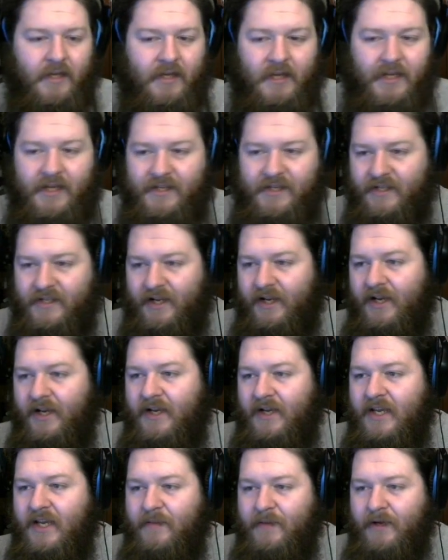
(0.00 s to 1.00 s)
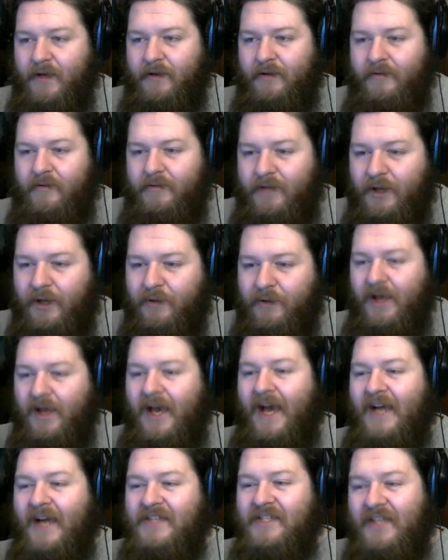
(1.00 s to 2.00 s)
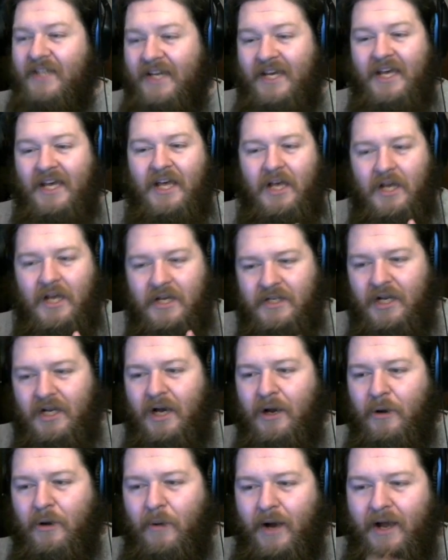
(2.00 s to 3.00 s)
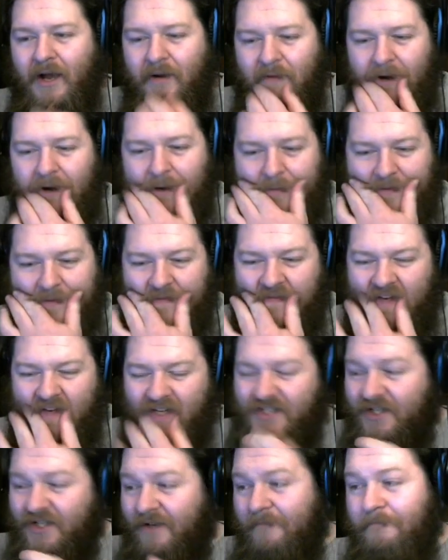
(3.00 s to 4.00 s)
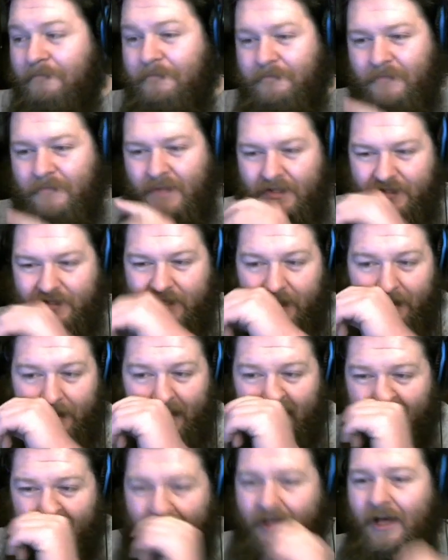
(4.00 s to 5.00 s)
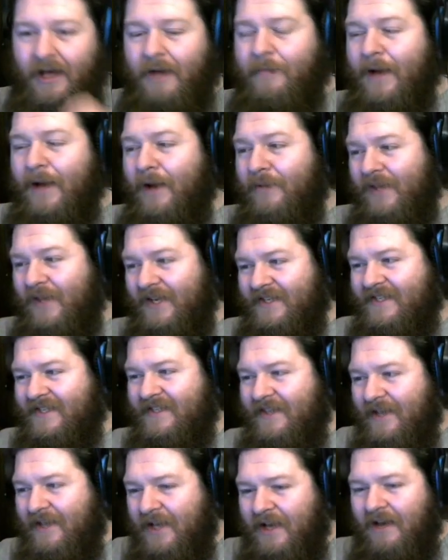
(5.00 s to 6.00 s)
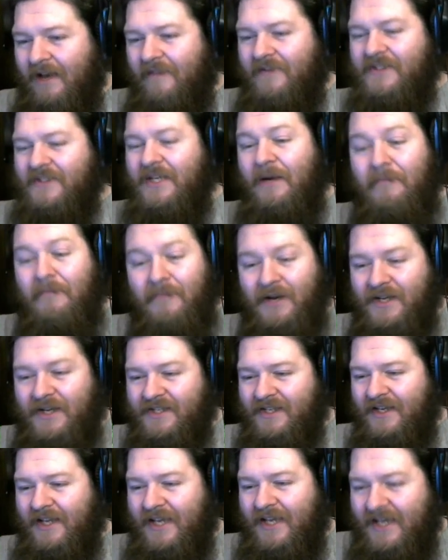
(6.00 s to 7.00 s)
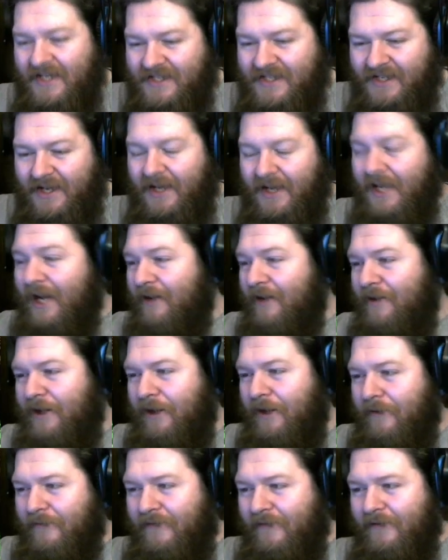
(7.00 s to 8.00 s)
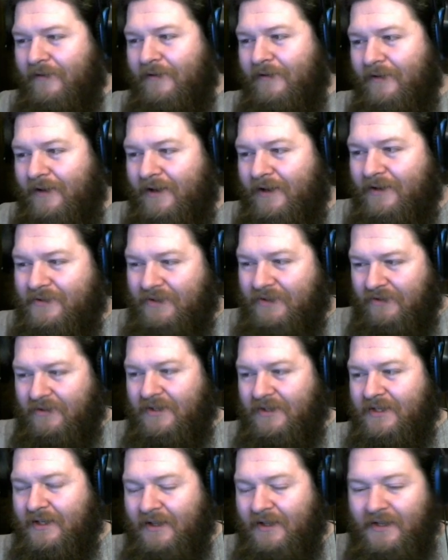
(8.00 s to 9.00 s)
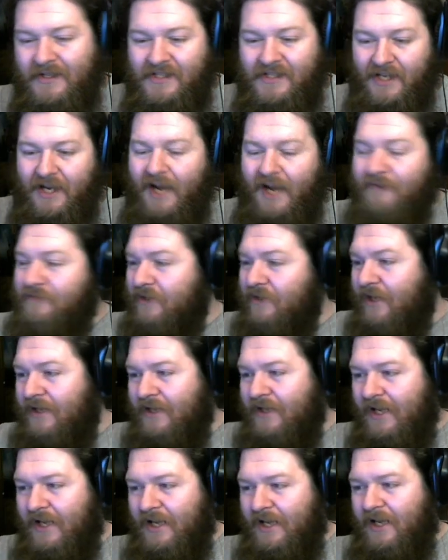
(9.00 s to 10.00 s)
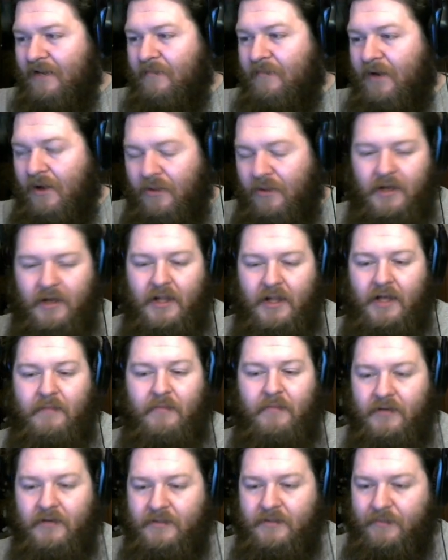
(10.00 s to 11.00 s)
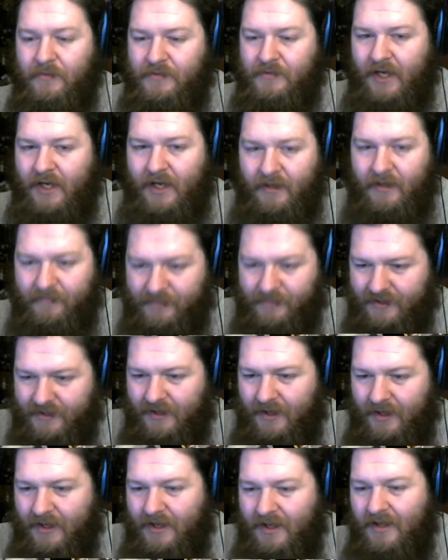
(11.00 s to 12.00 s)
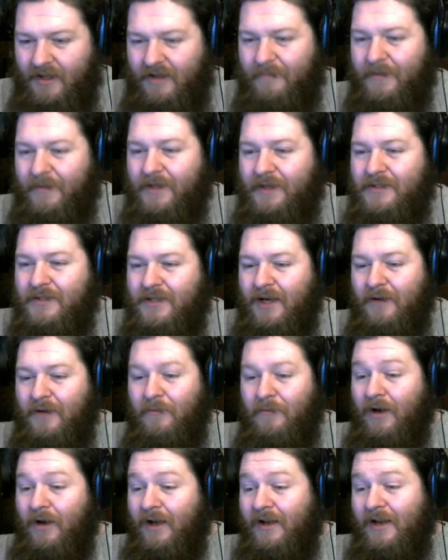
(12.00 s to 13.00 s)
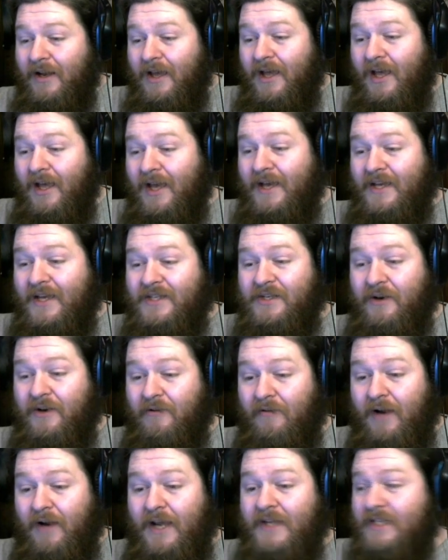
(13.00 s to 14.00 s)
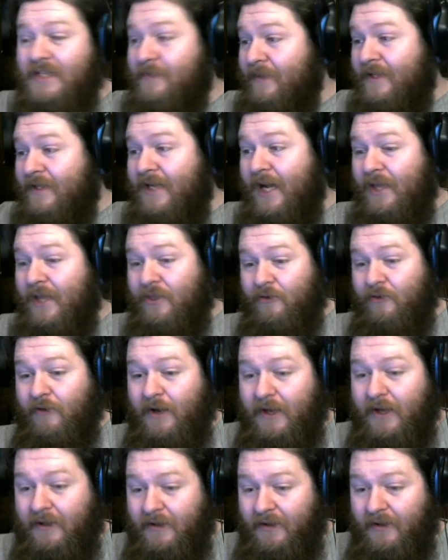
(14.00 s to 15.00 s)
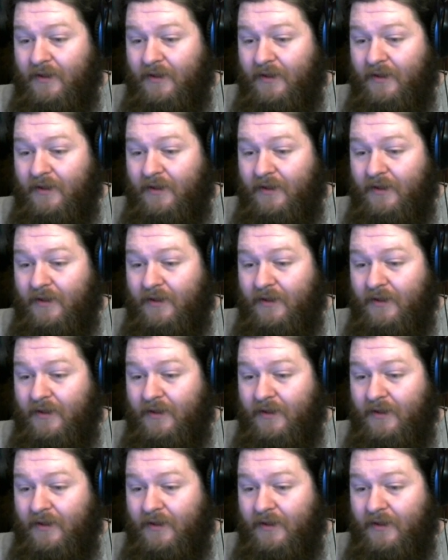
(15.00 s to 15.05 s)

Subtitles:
is Nemo. No, actually, Dong Huan, grade 1 fixer. So, about this, for some reason, he's not carried over onto the tier list. Like, I've tried getting him on there like multiple times. But Don Juan is great. Speed die 3.